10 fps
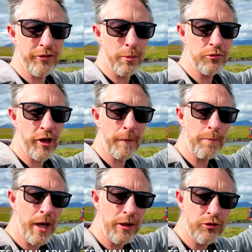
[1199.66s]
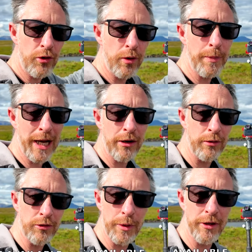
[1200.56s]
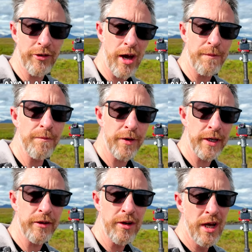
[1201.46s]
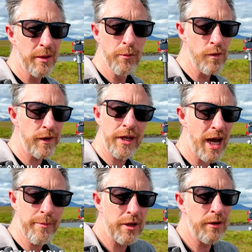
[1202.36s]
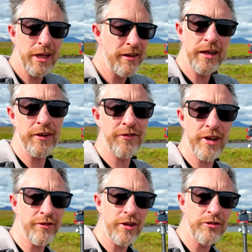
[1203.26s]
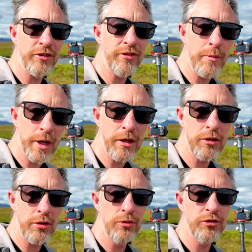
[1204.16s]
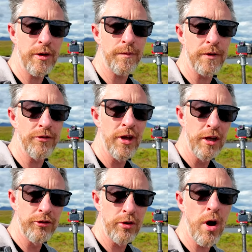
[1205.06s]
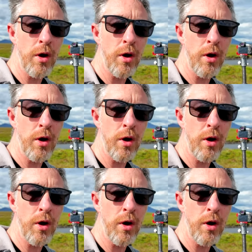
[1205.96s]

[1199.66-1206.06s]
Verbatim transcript: the subject and your background. Because I often find that moving the camera as little as six inches can make a huge difference to